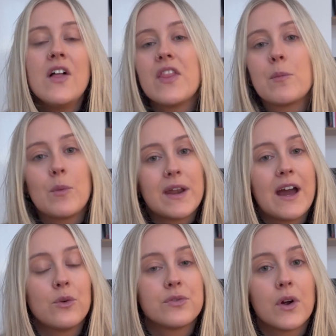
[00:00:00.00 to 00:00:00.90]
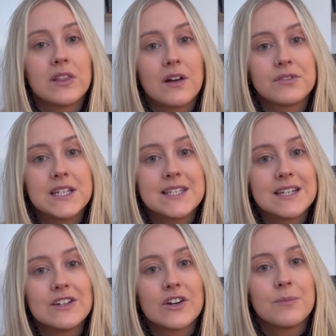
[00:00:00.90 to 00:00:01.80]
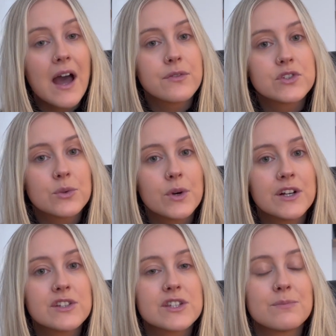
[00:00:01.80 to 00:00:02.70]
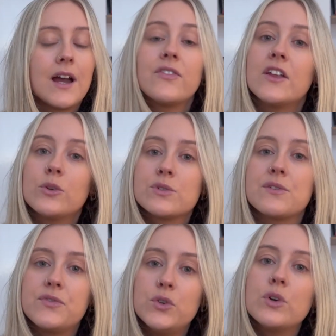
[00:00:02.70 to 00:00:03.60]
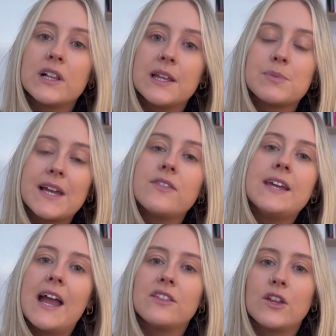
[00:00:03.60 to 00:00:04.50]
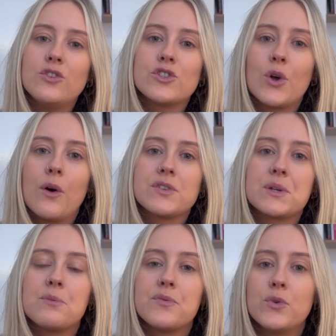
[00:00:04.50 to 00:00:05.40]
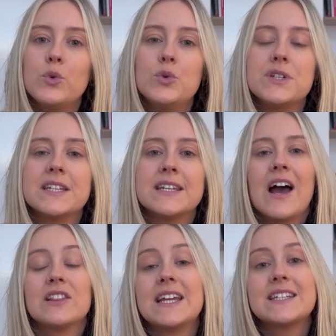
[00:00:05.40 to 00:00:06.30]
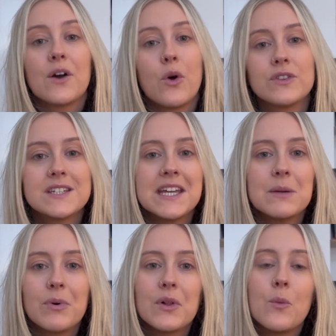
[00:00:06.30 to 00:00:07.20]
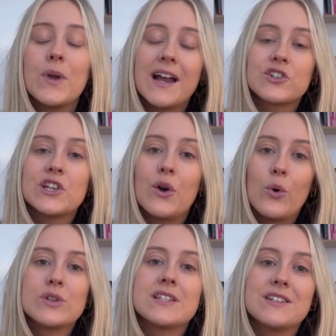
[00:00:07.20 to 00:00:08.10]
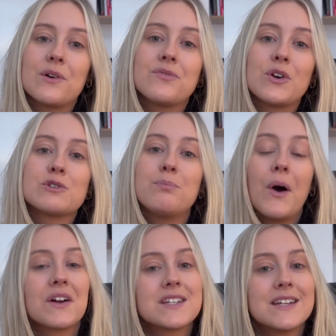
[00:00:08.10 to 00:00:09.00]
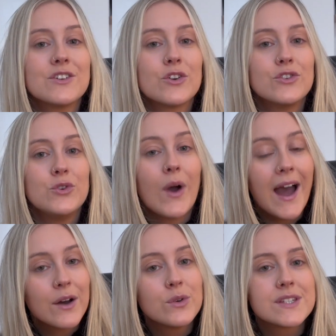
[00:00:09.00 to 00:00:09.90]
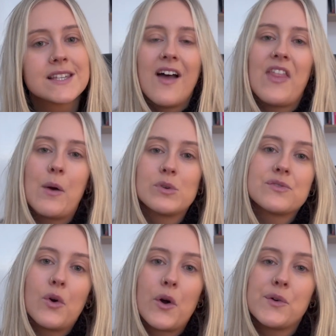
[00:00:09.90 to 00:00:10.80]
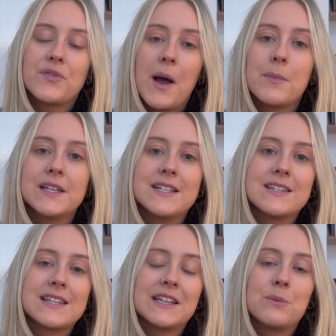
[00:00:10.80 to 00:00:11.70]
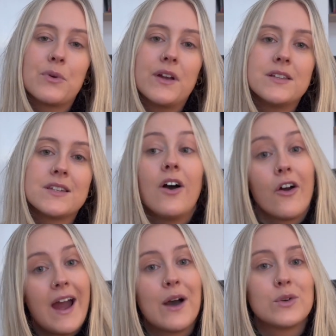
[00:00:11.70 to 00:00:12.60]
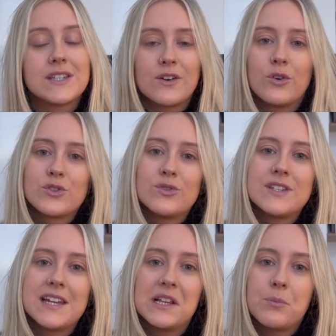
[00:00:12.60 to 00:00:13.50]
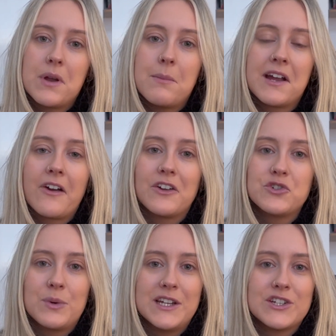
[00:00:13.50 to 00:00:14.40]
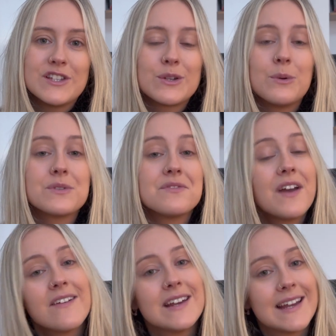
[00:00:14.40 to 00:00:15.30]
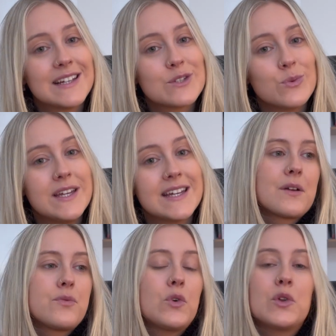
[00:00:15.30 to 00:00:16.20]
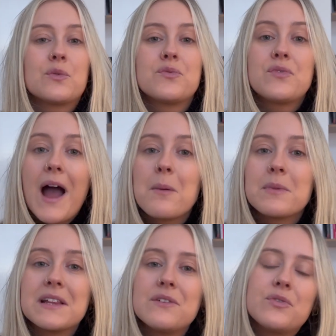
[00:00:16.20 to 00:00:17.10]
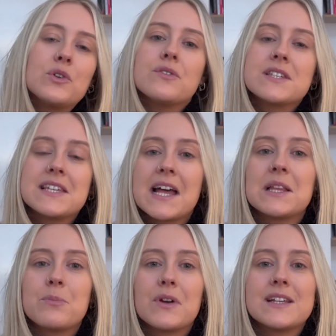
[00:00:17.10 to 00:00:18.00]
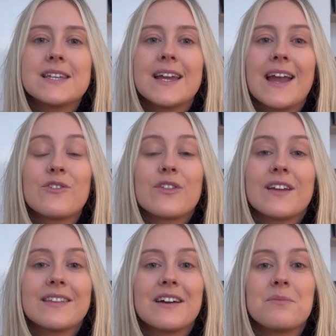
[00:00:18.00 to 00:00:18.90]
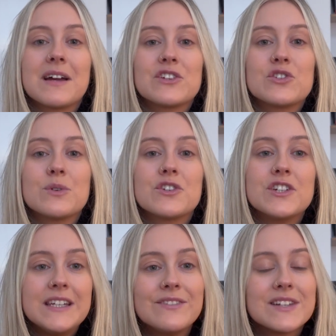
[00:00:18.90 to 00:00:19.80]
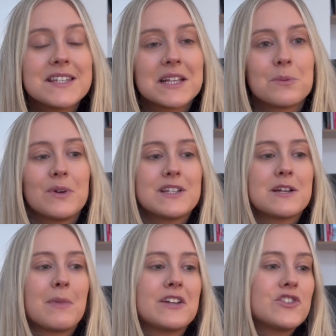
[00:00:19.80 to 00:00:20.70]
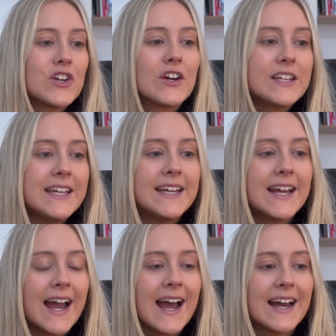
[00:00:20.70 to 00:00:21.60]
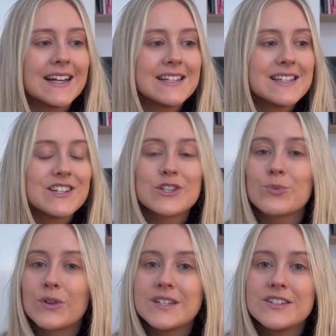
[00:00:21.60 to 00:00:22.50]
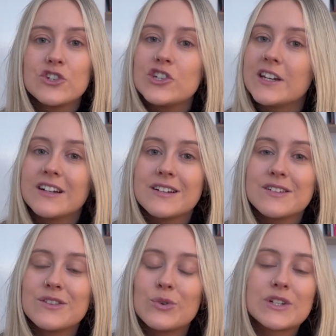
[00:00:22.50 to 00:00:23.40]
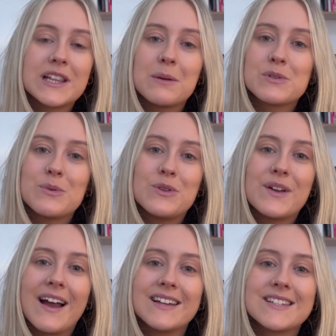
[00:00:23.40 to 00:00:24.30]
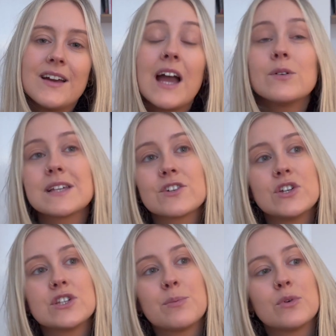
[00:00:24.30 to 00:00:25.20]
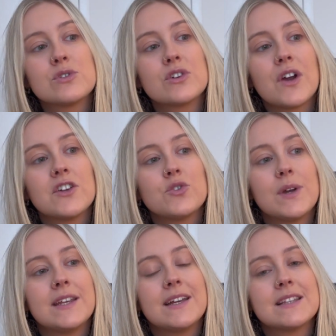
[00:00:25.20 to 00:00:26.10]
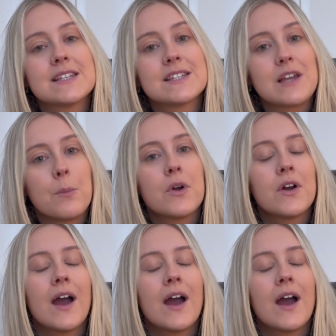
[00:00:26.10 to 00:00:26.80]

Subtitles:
Then we went out for a lovely dinner afterwards. And then there was a few clips at the end that you saw of some food and laid out on the table, and we actually hosted our first party in our new house, and that was for our family to celebrate our house and also to celebrate my graduation. So it was a very nice week, full of family, full of celebrating everything that I've managed to achieve and celebrating my journey, and I just wanted to share those clips with you guys. I was actually supposed to graduate in summer.